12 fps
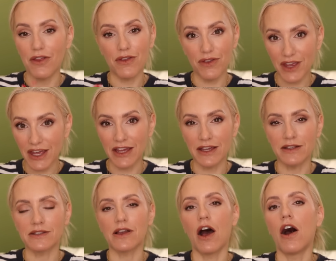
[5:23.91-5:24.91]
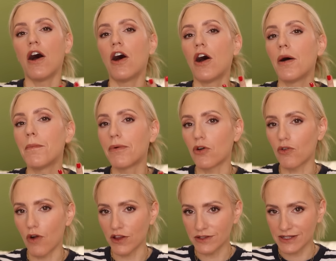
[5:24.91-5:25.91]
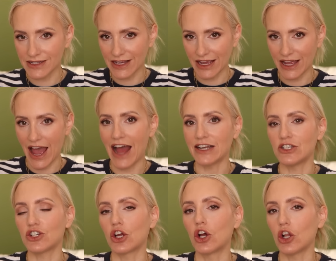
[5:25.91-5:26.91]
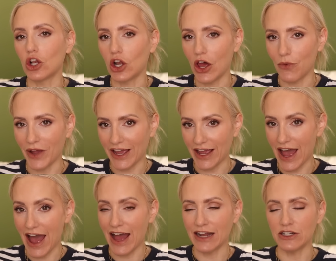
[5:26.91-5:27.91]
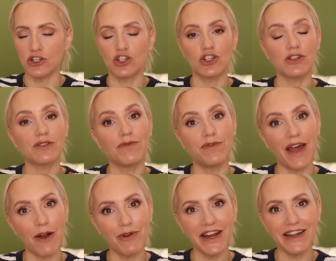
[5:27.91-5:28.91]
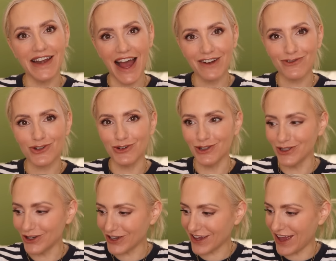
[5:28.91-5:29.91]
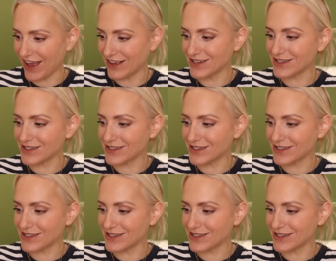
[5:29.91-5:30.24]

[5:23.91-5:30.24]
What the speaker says: These are bronzy and glowy and just very natural looking.